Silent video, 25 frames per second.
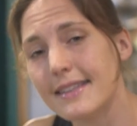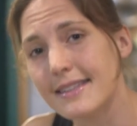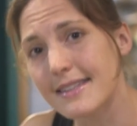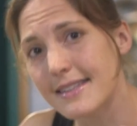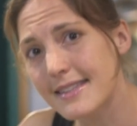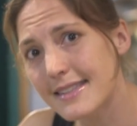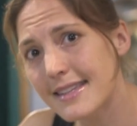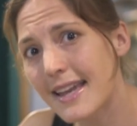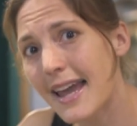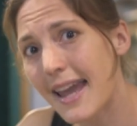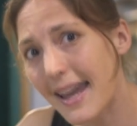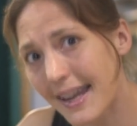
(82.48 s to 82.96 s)
in
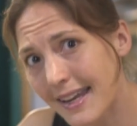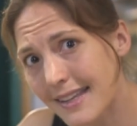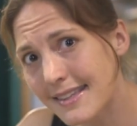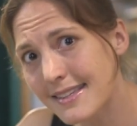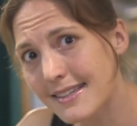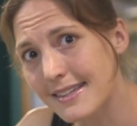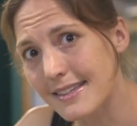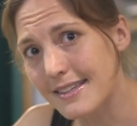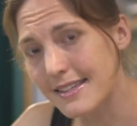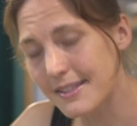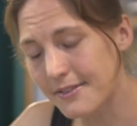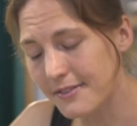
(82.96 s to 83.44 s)

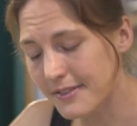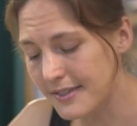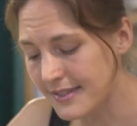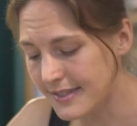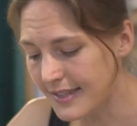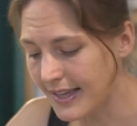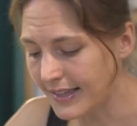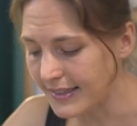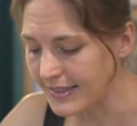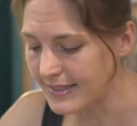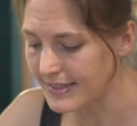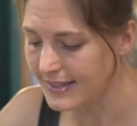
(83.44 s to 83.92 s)
detectors for
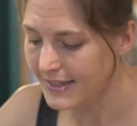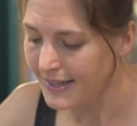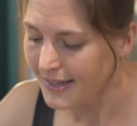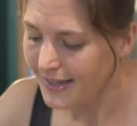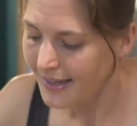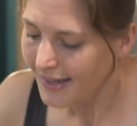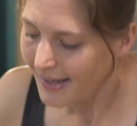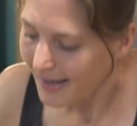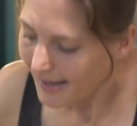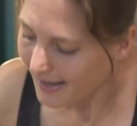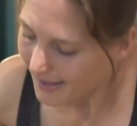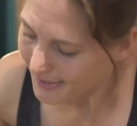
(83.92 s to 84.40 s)
scent.
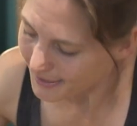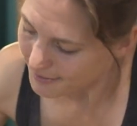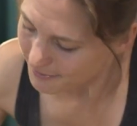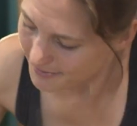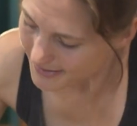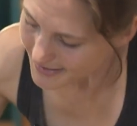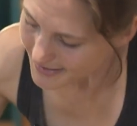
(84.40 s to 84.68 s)
And the